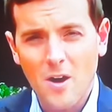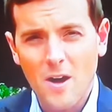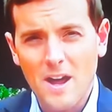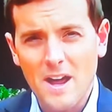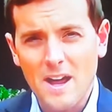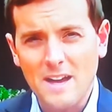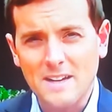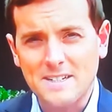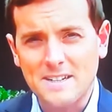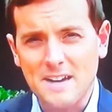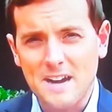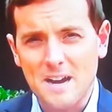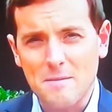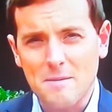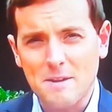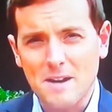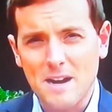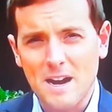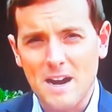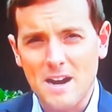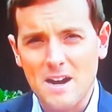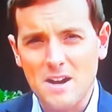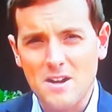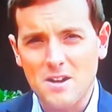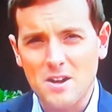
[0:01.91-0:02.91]
hey, Cameron,
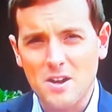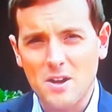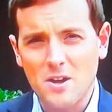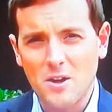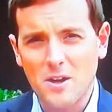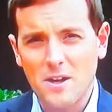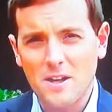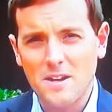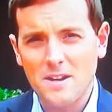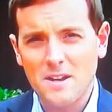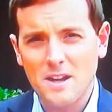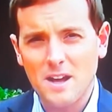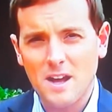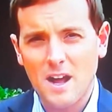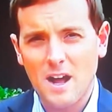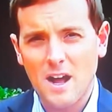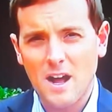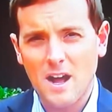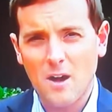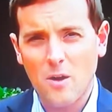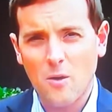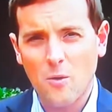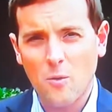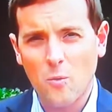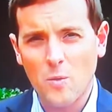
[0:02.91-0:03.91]
how you
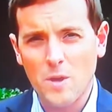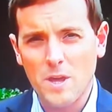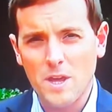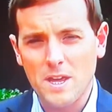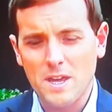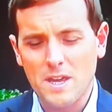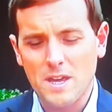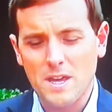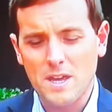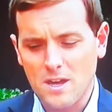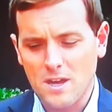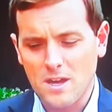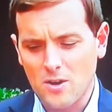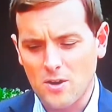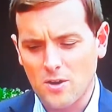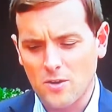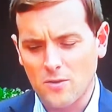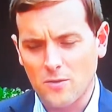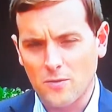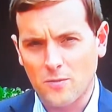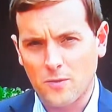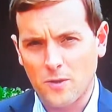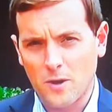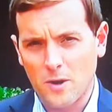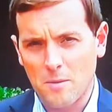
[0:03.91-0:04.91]
doing? We
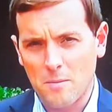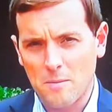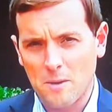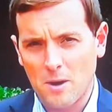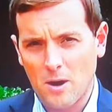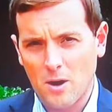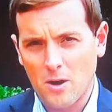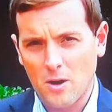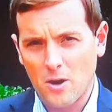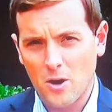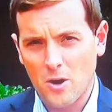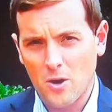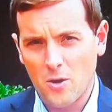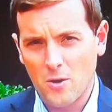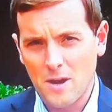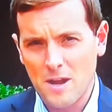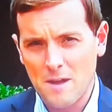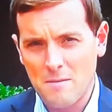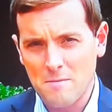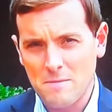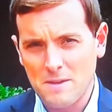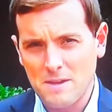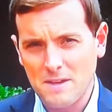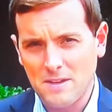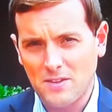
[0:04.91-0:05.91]
hear from our own
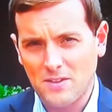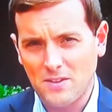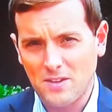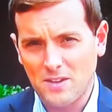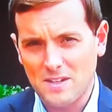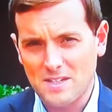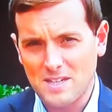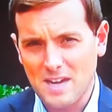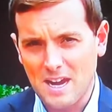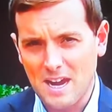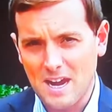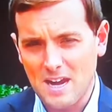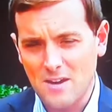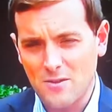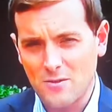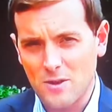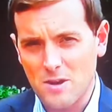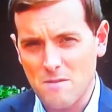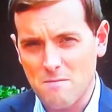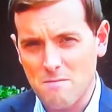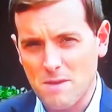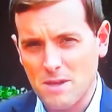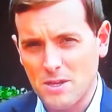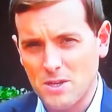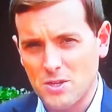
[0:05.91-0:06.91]
NBC's
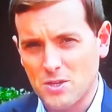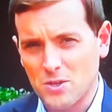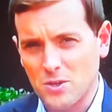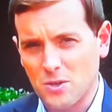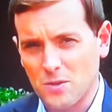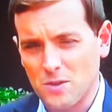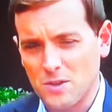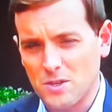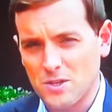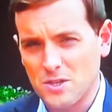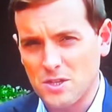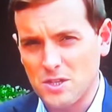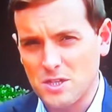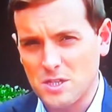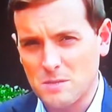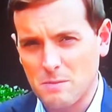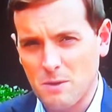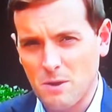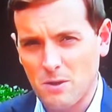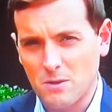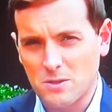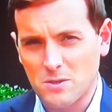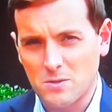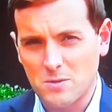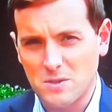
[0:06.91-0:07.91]
Andrea Mitchell that she
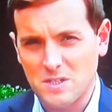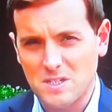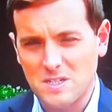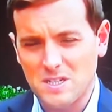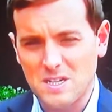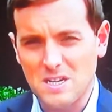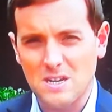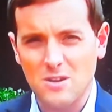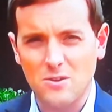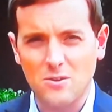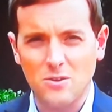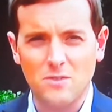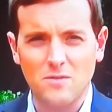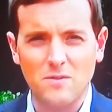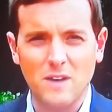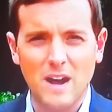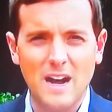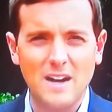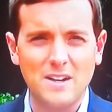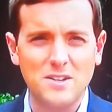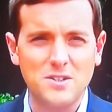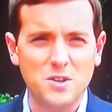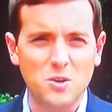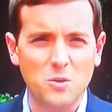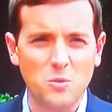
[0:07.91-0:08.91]
spoke to a senior
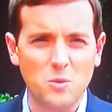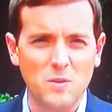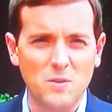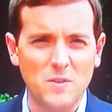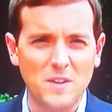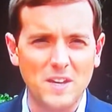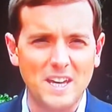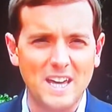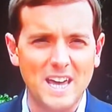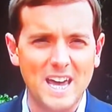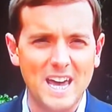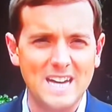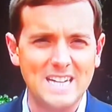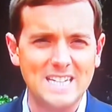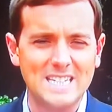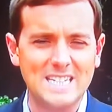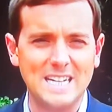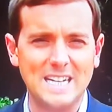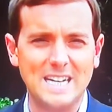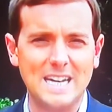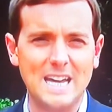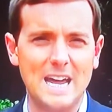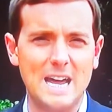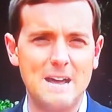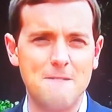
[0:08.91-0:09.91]
advisor with the
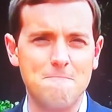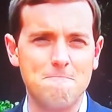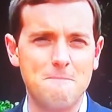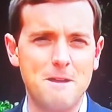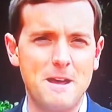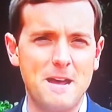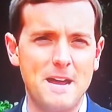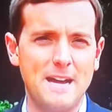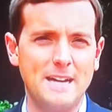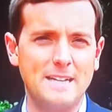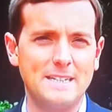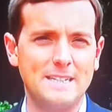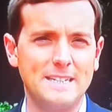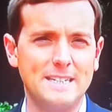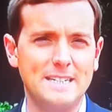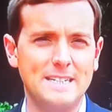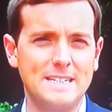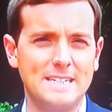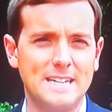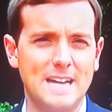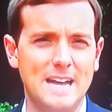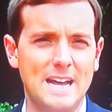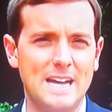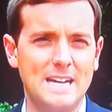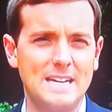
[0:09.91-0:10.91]
Kasich campaign that
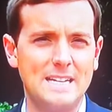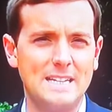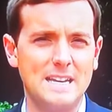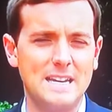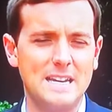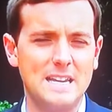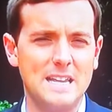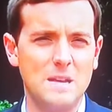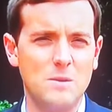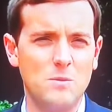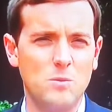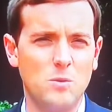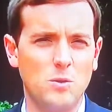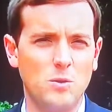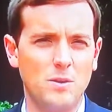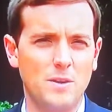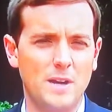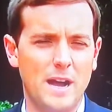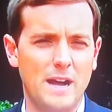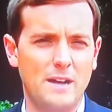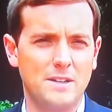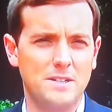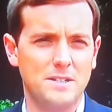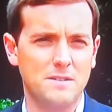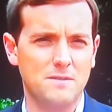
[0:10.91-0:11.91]
said that he will
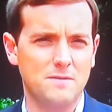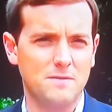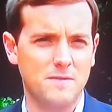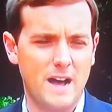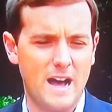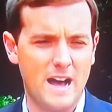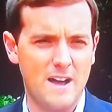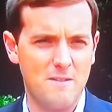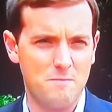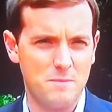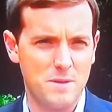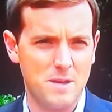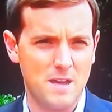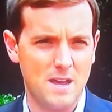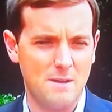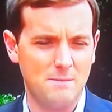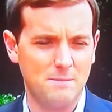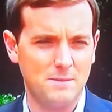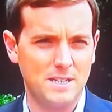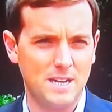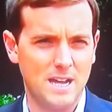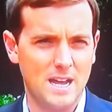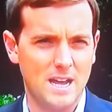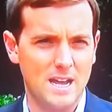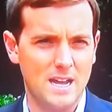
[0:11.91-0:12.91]
announce at 5 p.m.
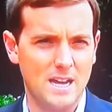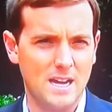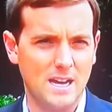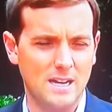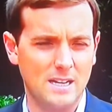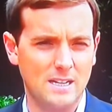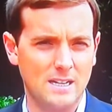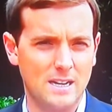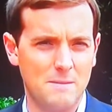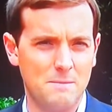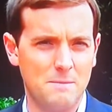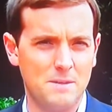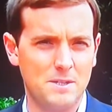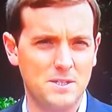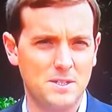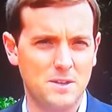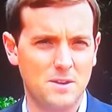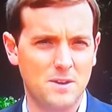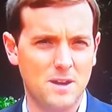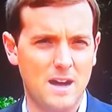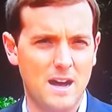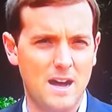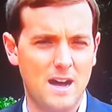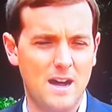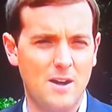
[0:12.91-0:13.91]
today in Columbus,
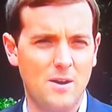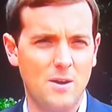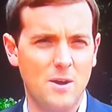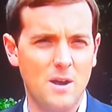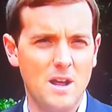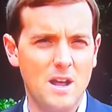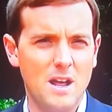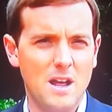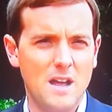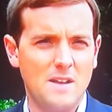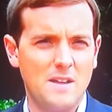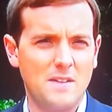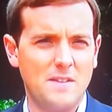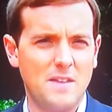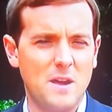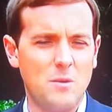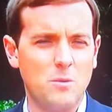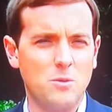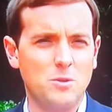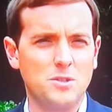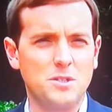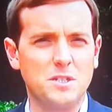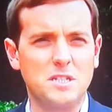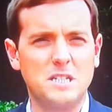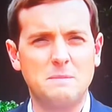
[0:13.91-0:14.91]
Ohio, that they
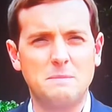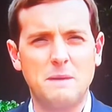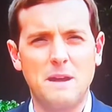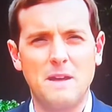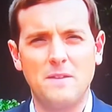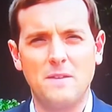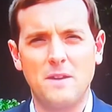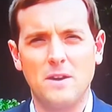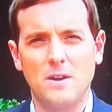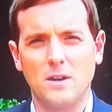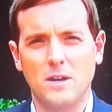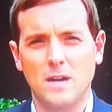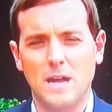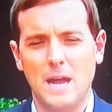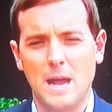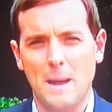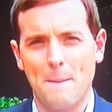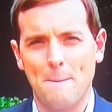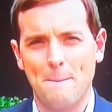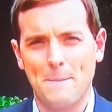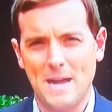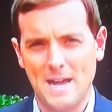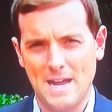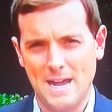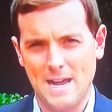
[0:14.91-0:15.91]
will suspend their
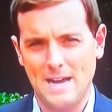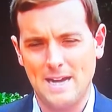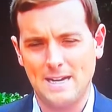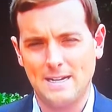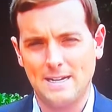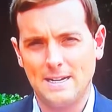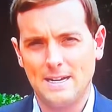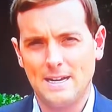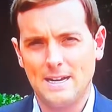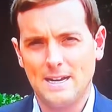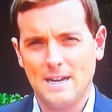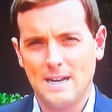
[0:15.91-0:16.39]
campaign.